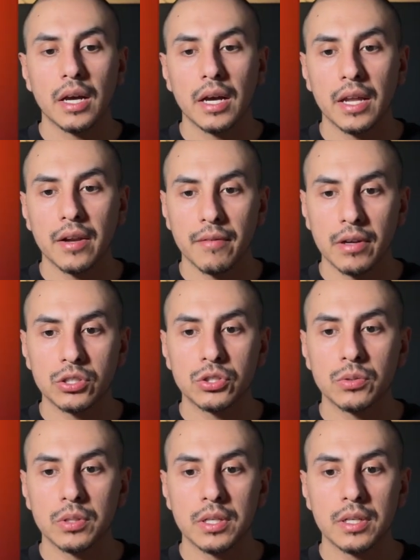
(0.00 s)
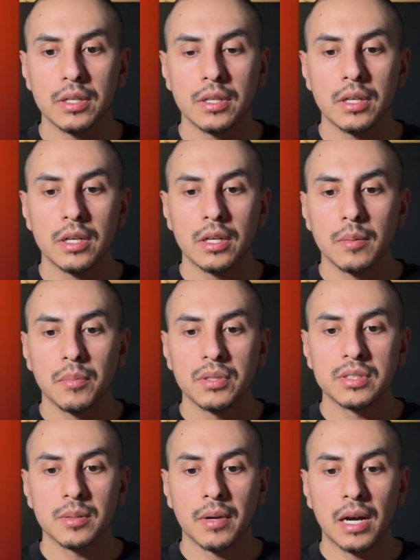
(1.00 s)
and eventually
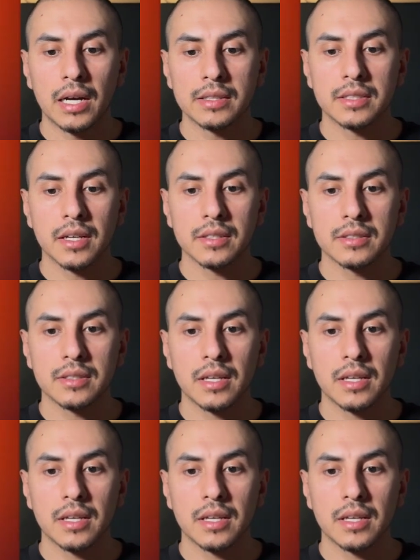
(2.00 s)
puts some context